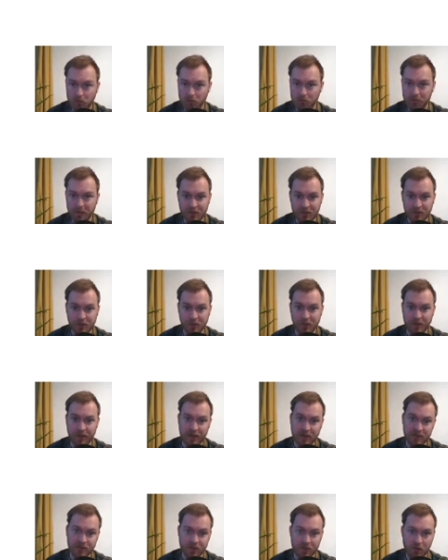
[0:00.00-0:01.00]
Bitcoin,
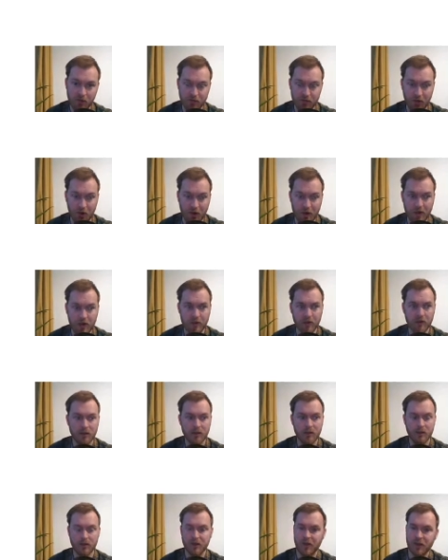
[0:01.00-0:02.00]
is it a fraud?
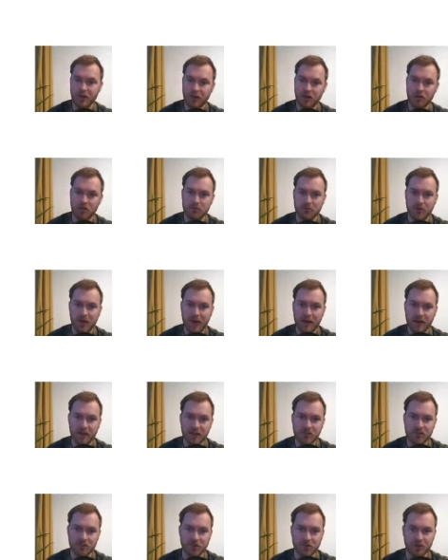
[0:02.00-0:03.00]
You can all rank
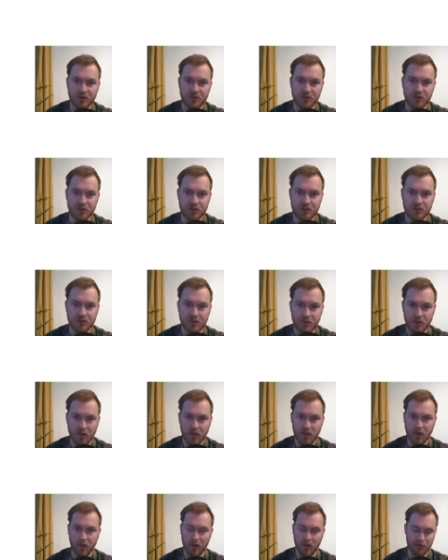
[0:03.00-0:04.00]
these searches
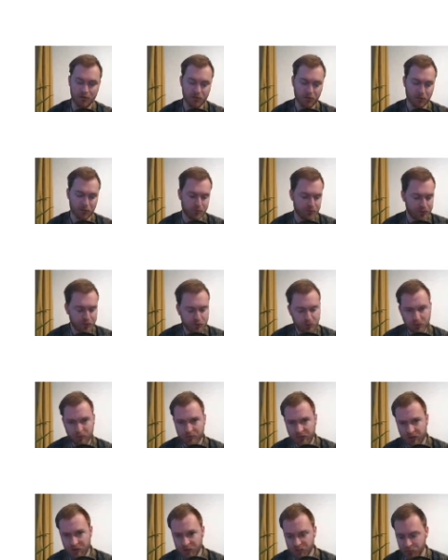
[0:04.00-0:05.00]
from super
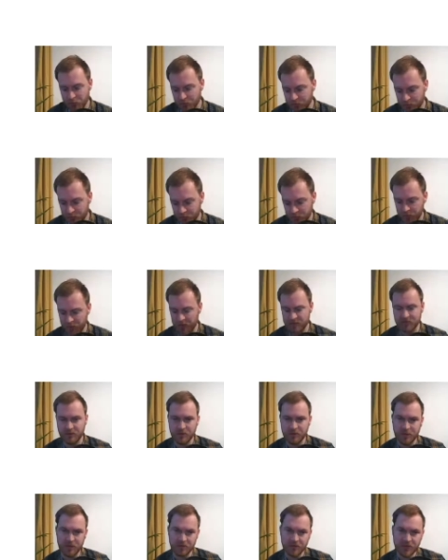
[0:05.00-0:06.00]
fearful to
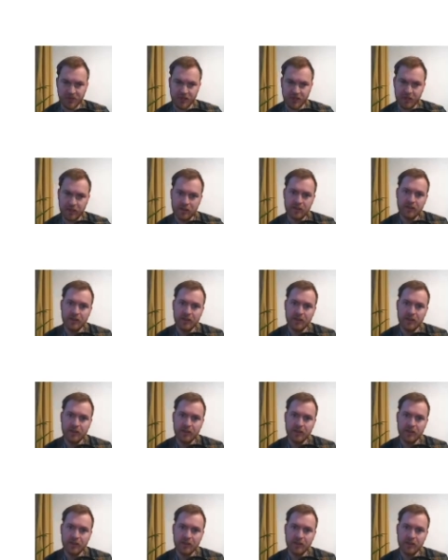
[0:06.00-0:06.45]
extremely greedy,